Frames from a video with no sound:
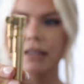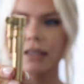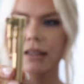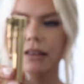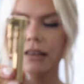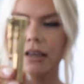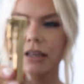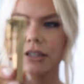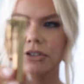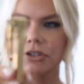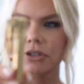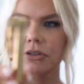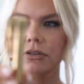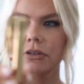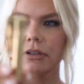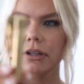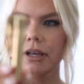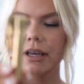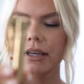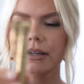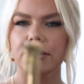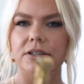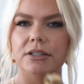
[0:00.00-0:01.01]
the electrical
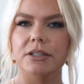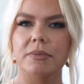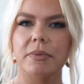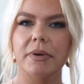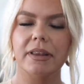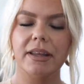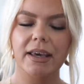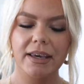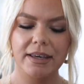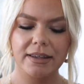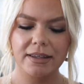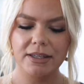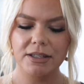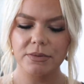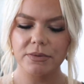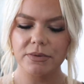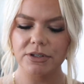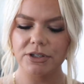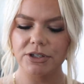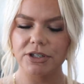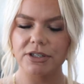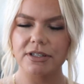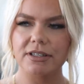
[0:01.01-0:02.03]
lighters, but like, this
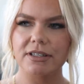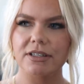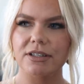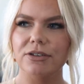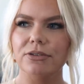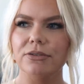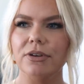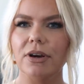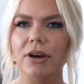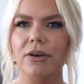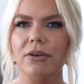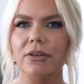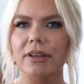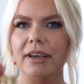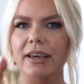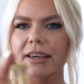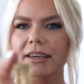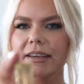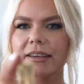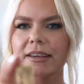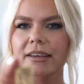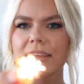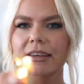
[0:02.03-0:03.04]
one's just, you know,
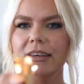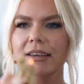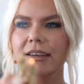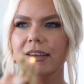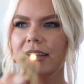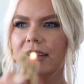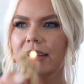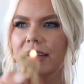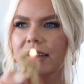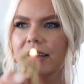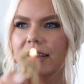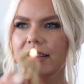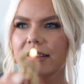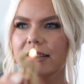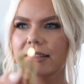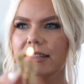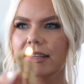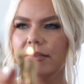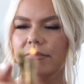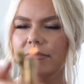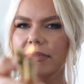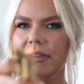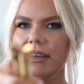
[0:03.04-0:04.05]
like,
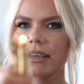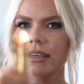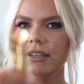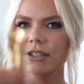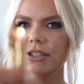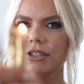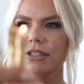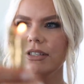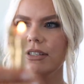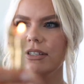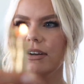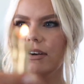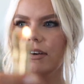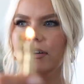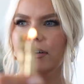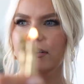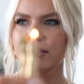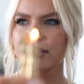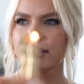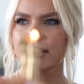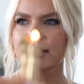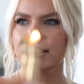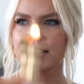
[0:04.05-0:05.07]
some things just
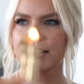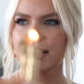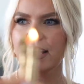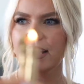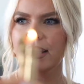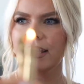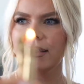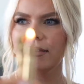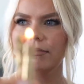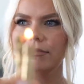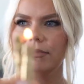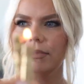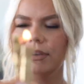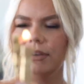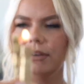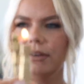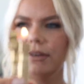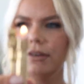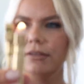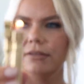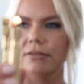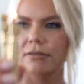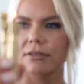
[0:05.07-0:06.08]
aren't the same, you
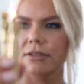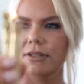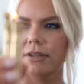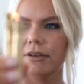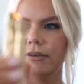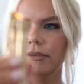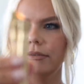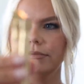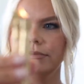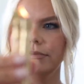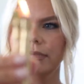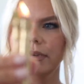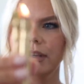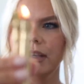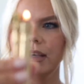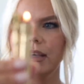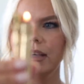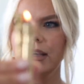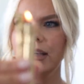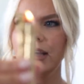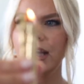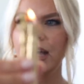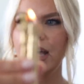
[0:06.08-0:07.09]
know? So,
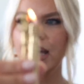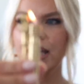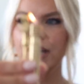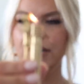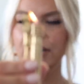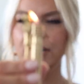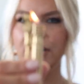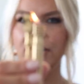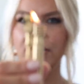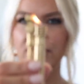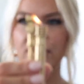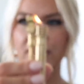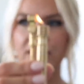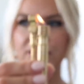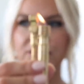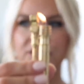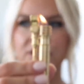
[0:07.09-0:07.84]
I don't know. I